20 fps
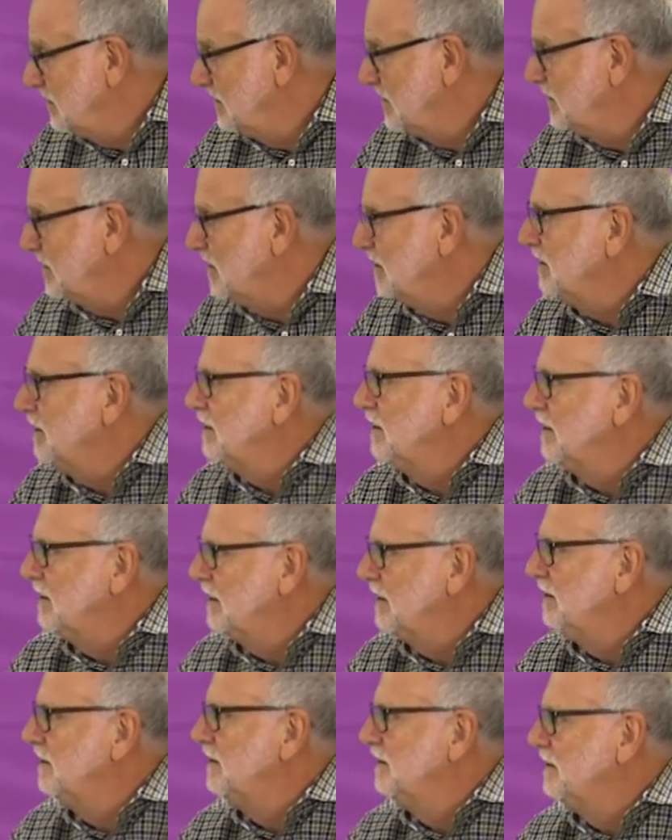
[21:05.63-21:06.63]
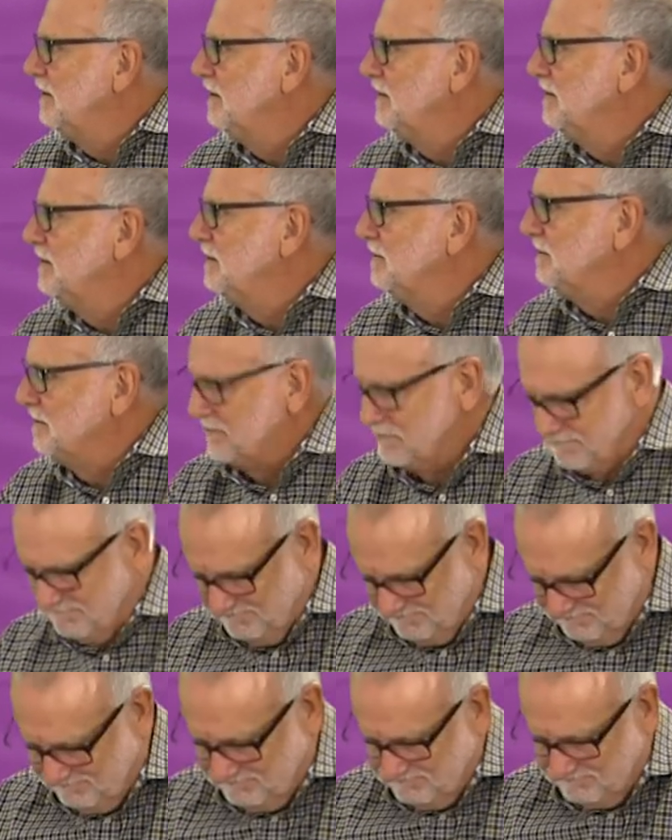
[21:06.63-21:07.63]

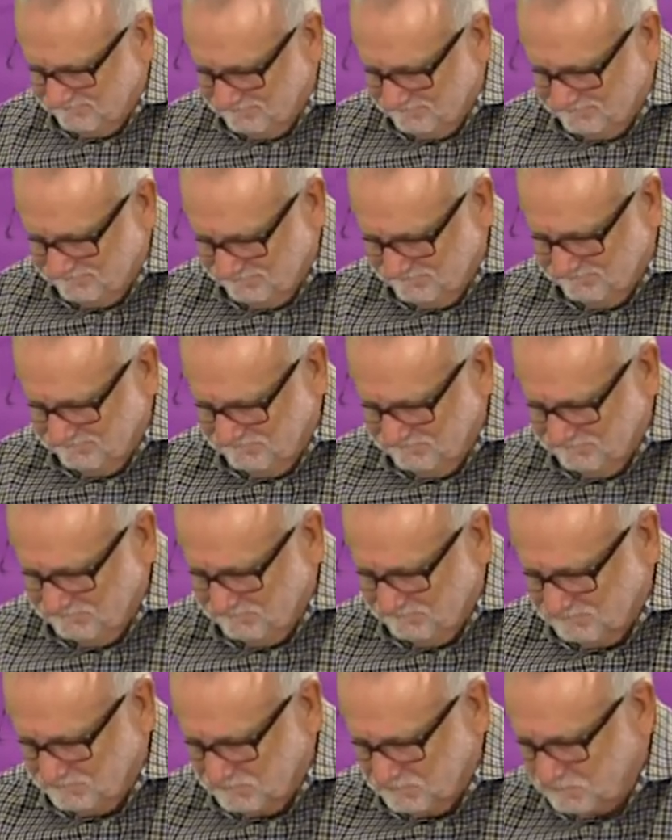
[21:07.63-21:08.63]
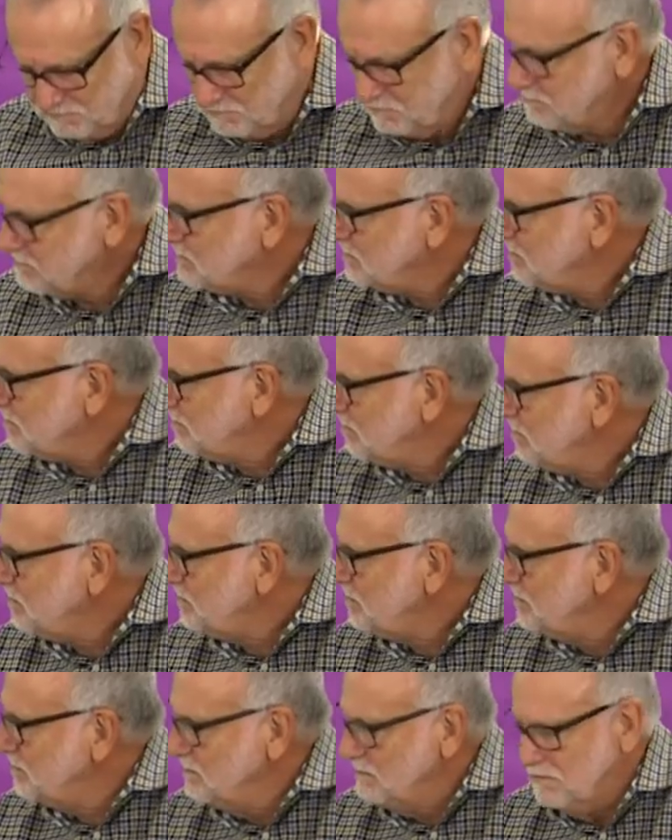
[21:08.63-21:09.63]

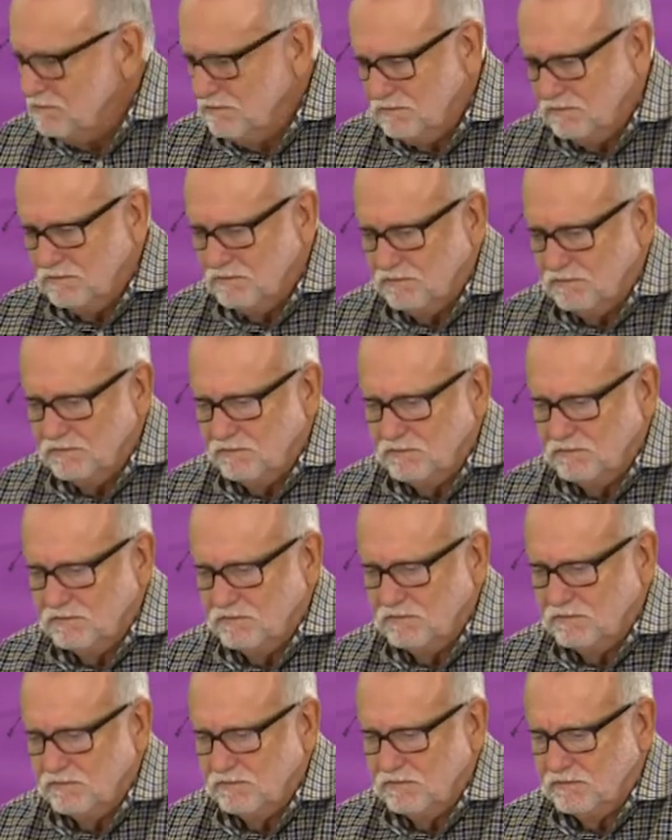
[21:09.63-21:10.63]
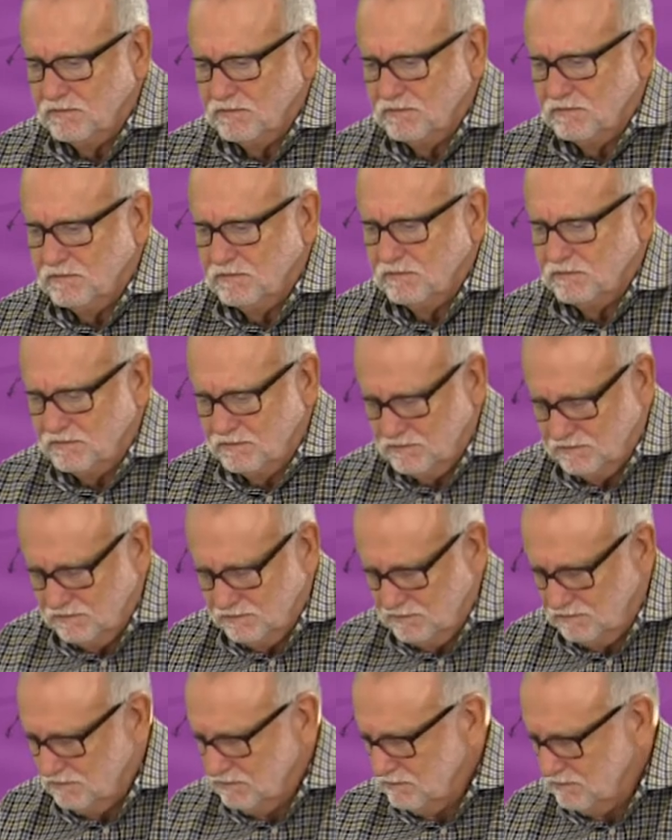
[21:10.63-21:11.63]

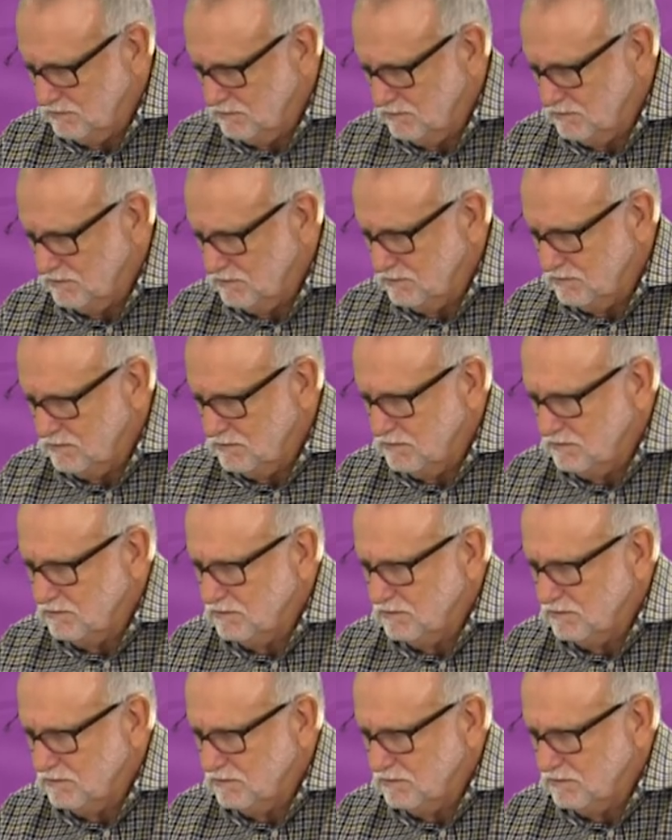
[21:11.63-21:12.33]
No words are spoken by the person on screen.